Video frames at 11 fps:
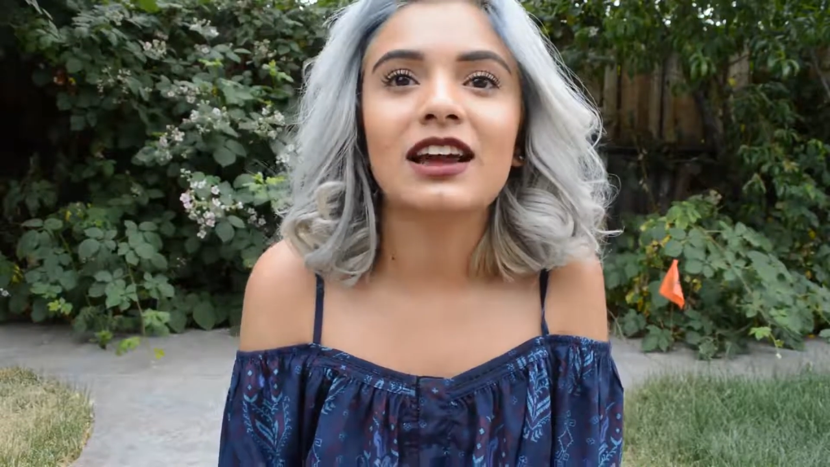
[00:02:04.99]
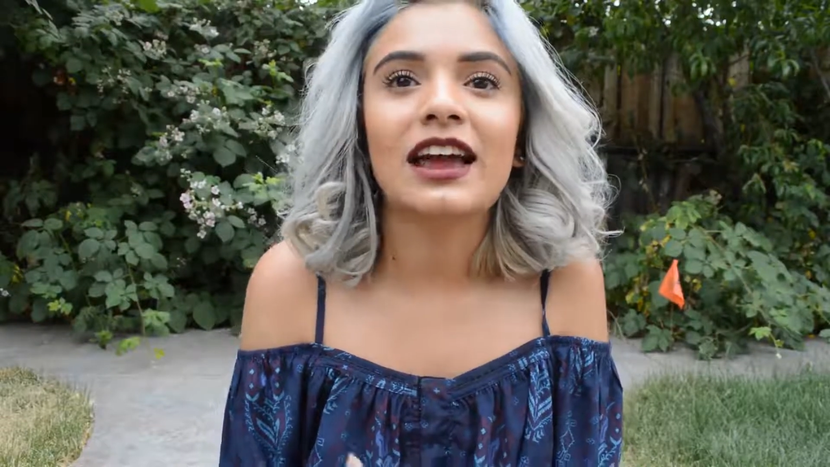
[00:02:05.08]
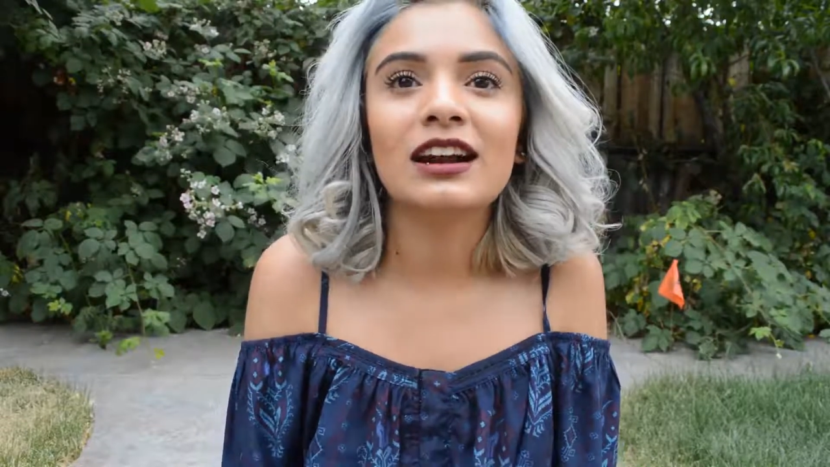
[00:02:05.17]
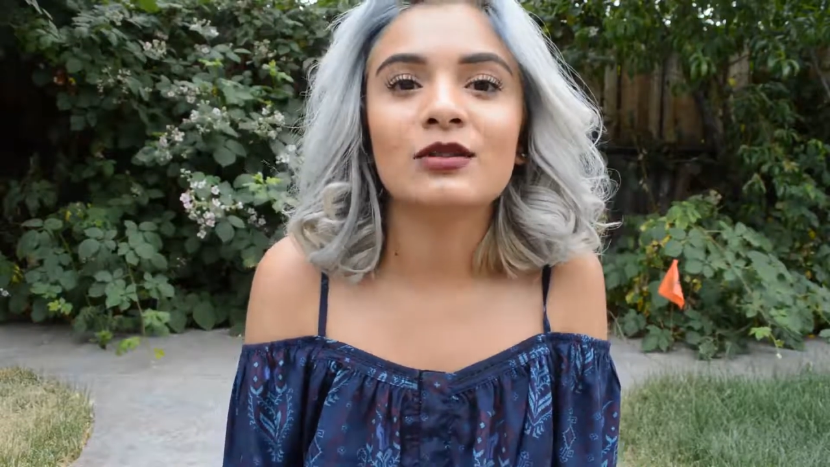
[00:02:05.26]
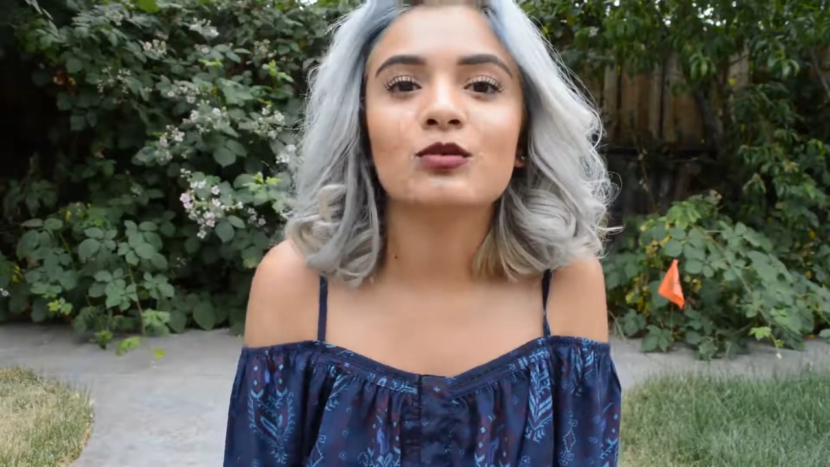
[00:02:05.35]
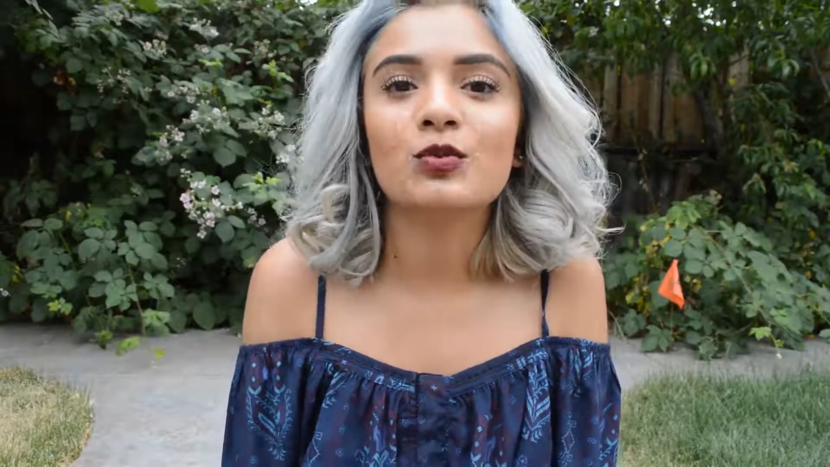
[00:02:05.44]

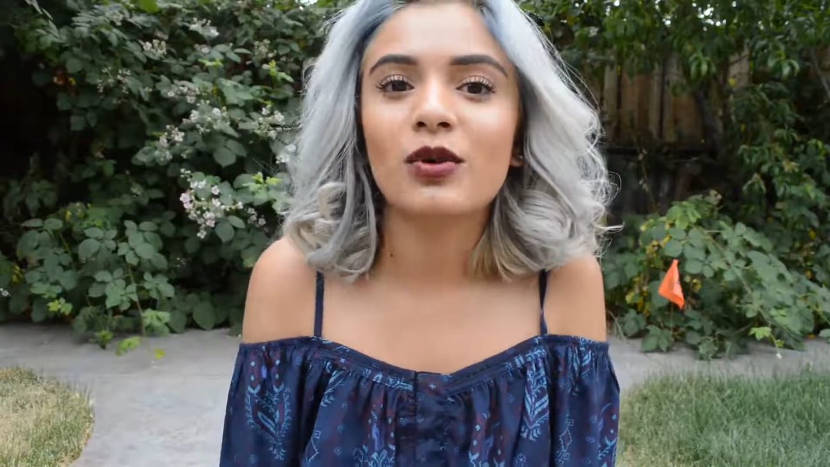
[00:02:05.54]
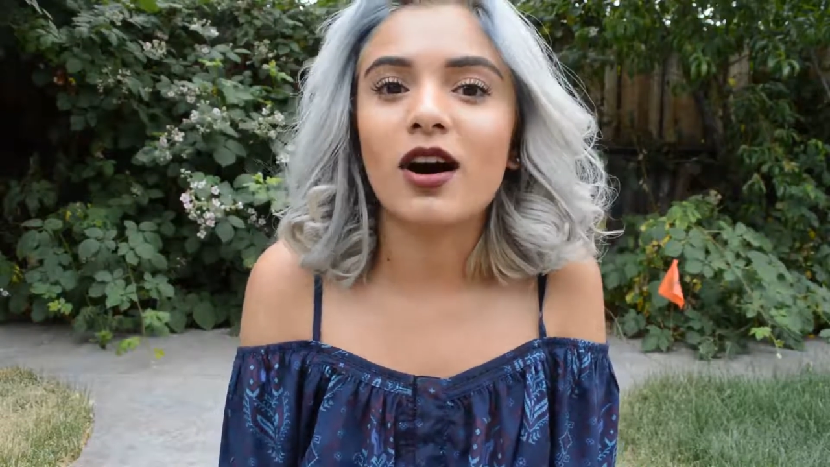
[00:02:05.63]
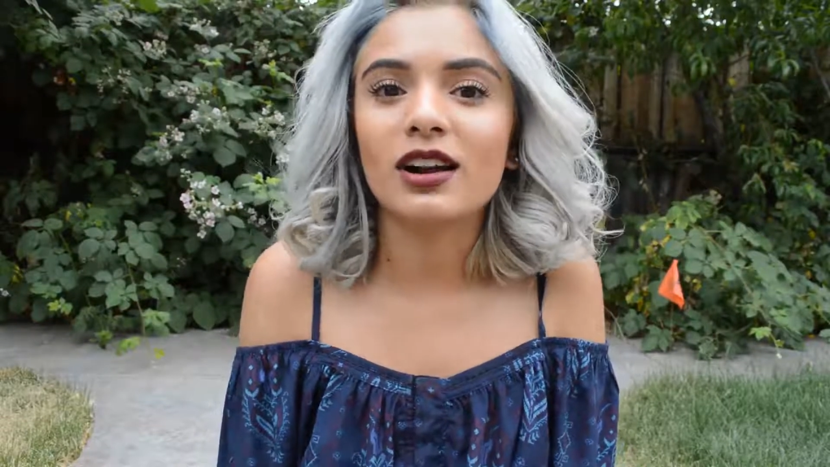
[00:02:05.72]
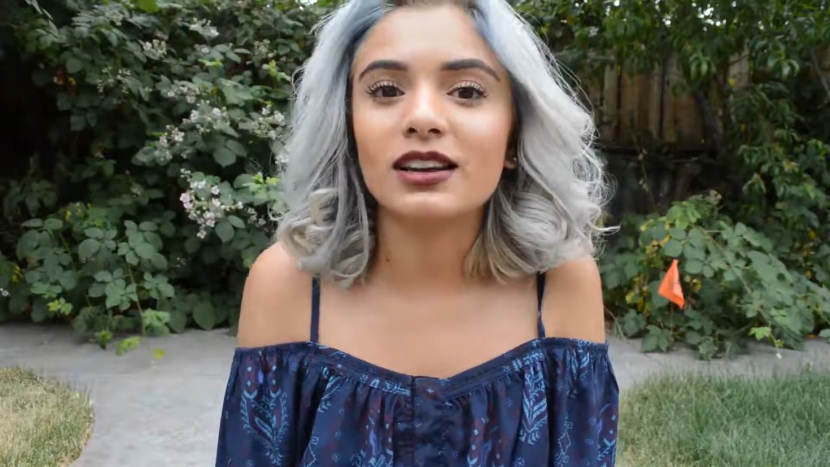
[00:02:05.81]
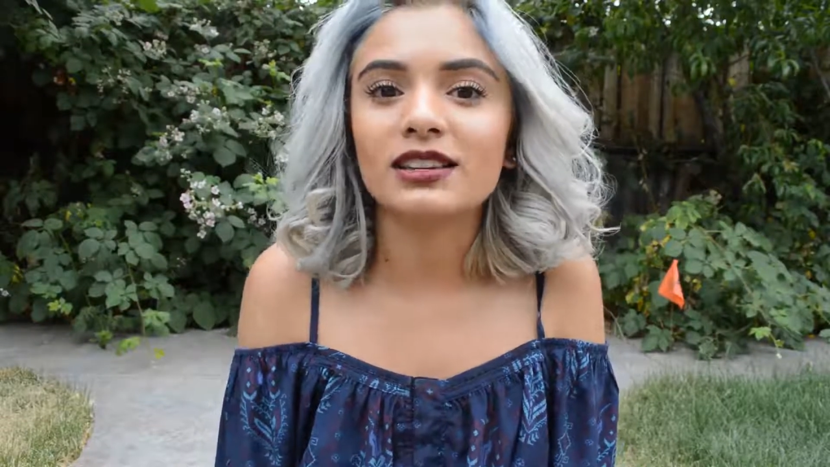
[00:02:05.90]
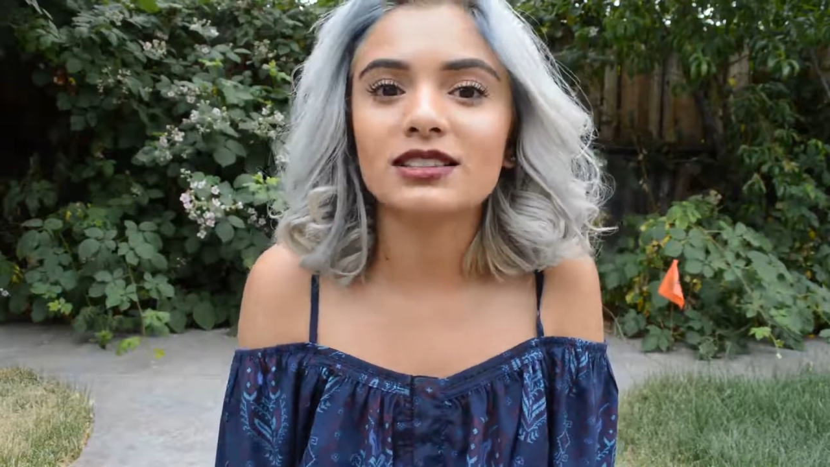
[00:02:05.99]
animal
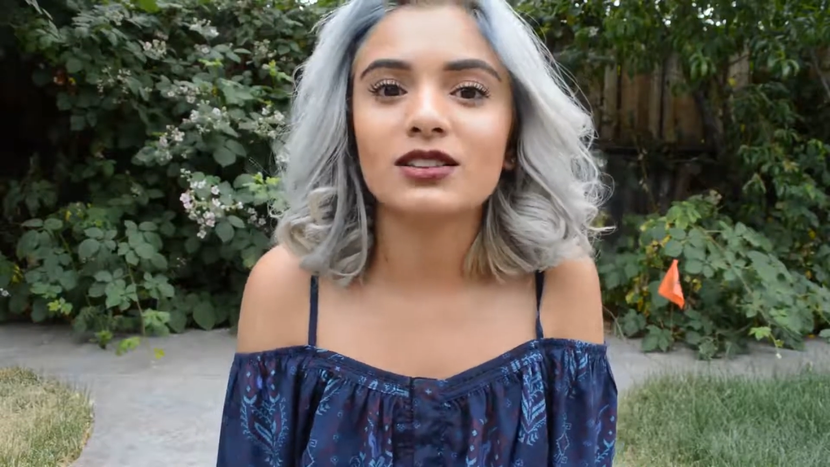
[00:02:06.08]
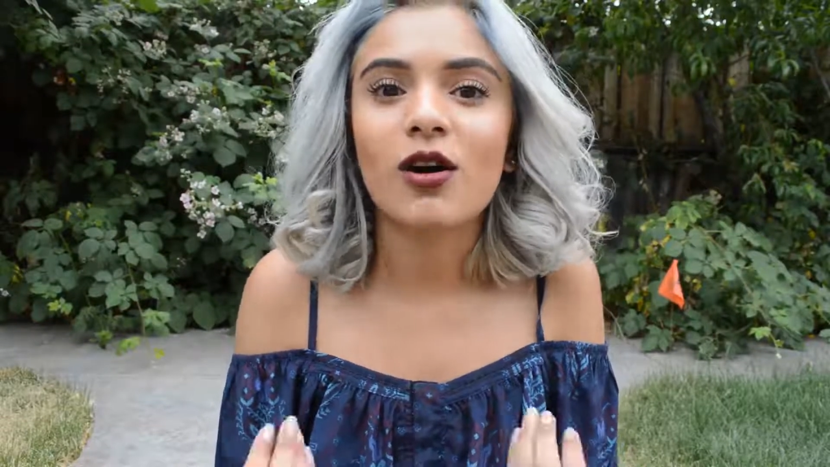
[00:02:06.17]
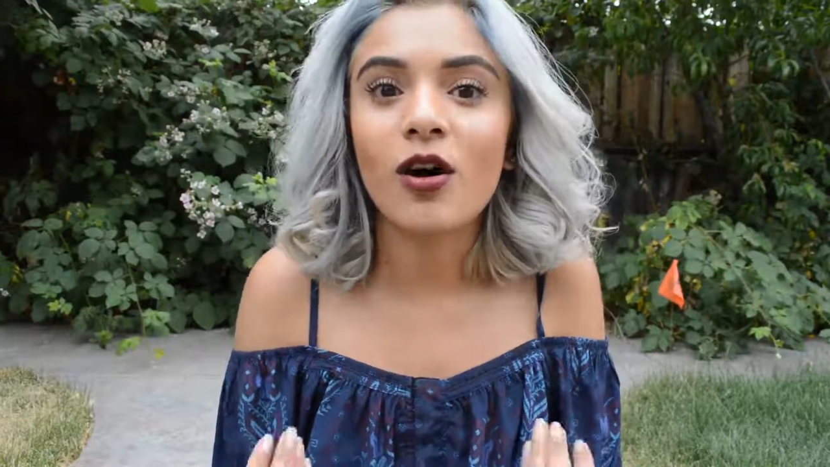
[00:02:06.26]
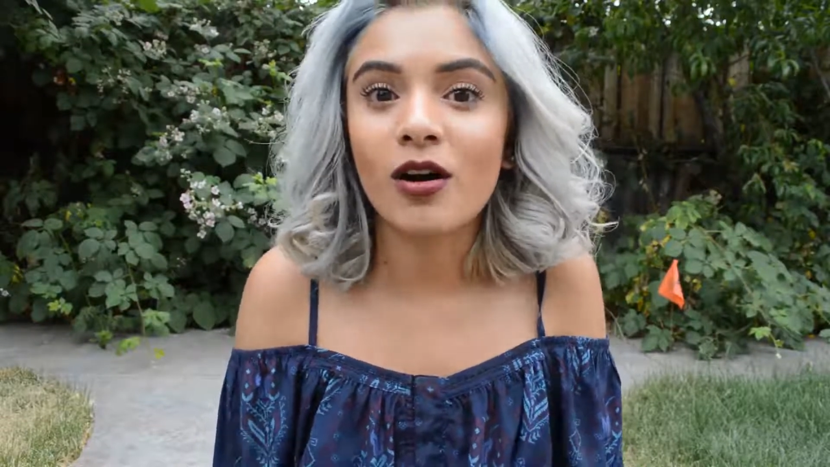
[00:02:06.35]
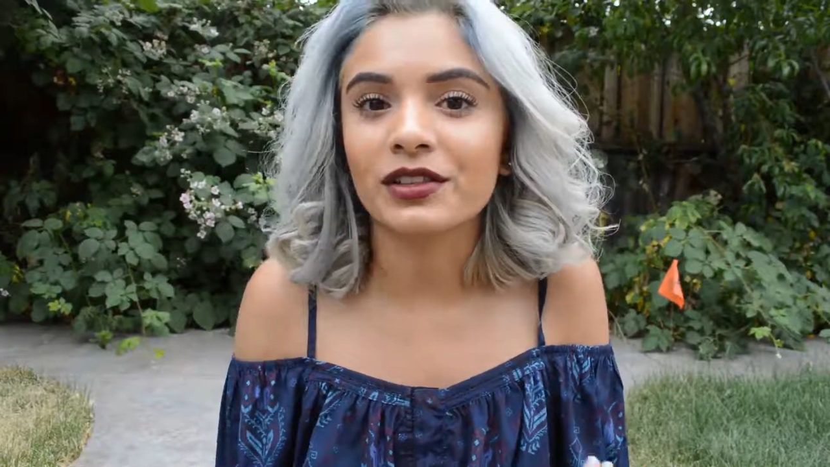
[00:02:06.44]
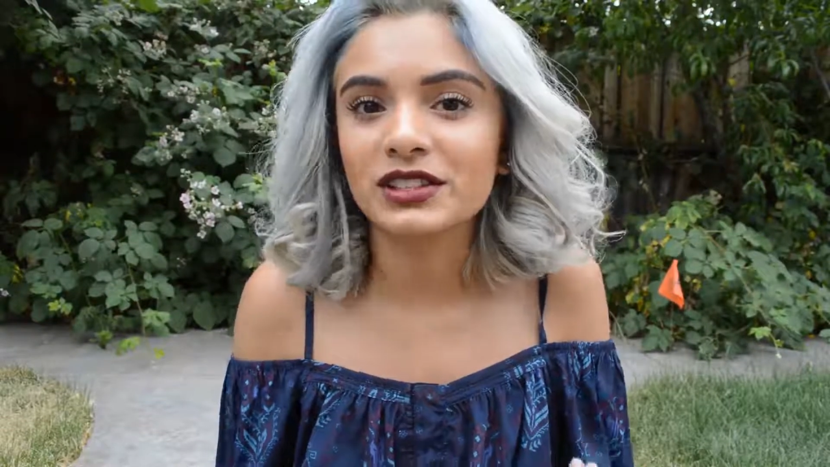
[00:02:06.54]
products
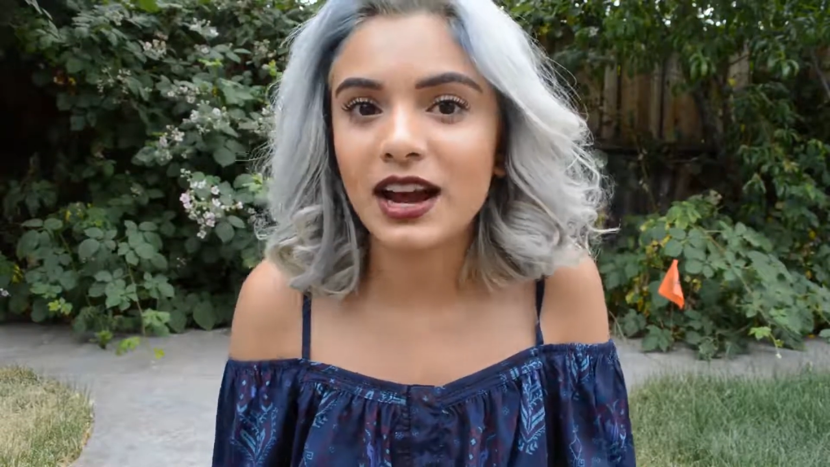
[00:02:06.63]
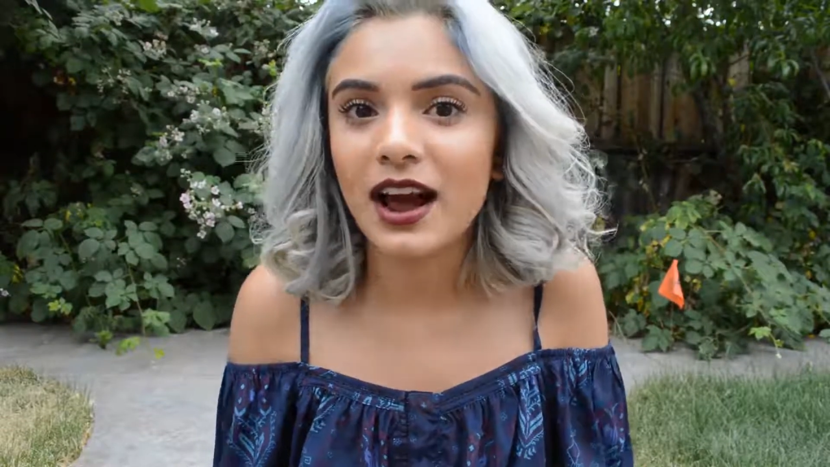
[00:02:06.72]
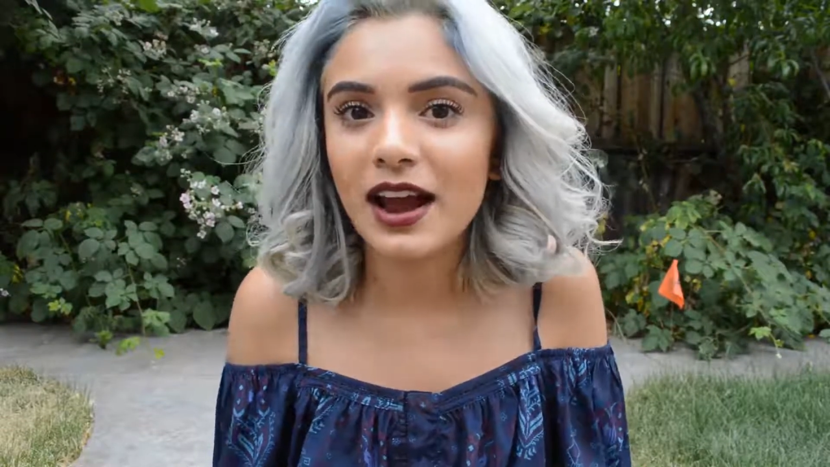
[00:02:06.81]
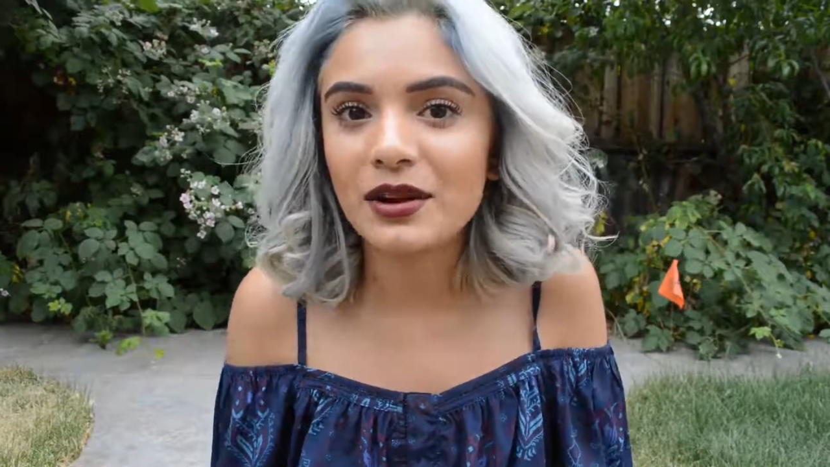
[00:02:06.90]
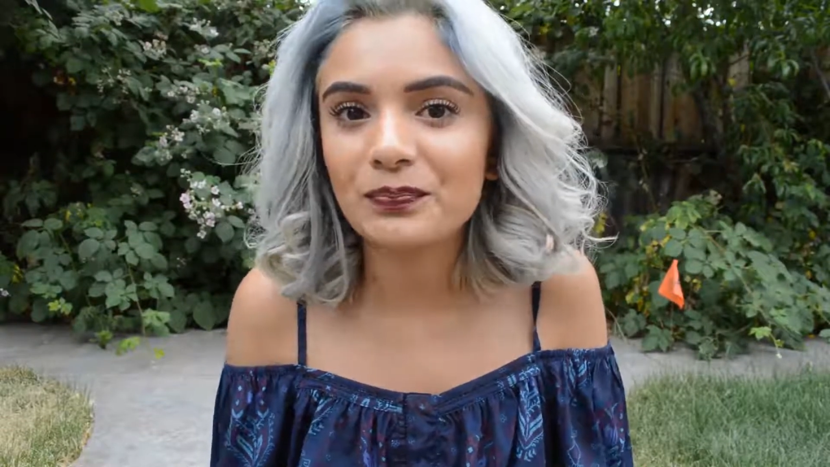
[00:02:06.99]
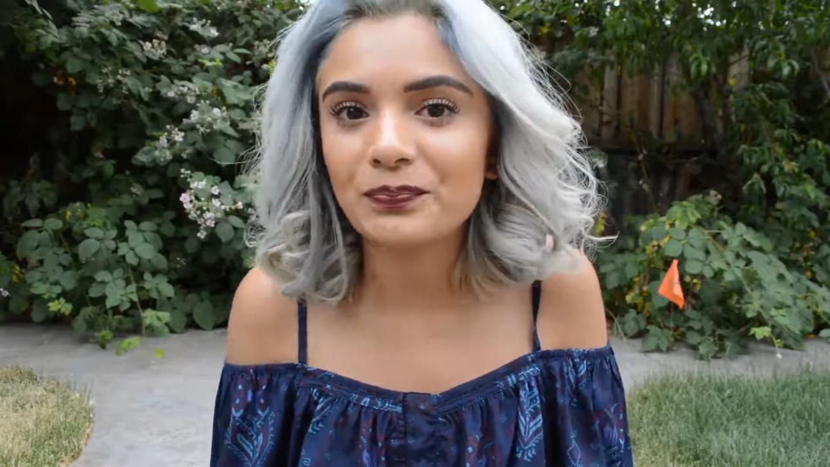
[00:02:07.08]
all the
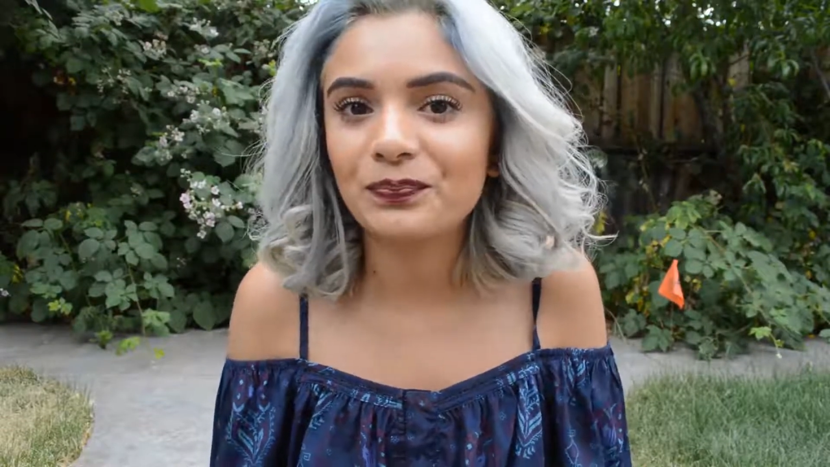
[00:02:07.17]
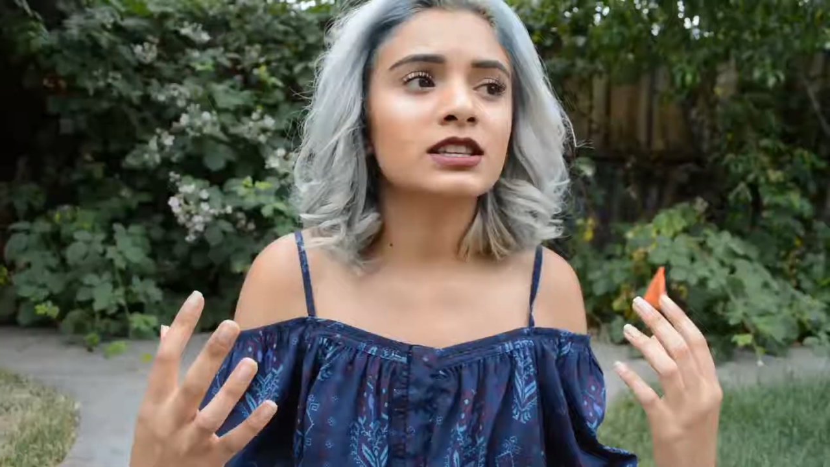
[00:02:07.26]
time.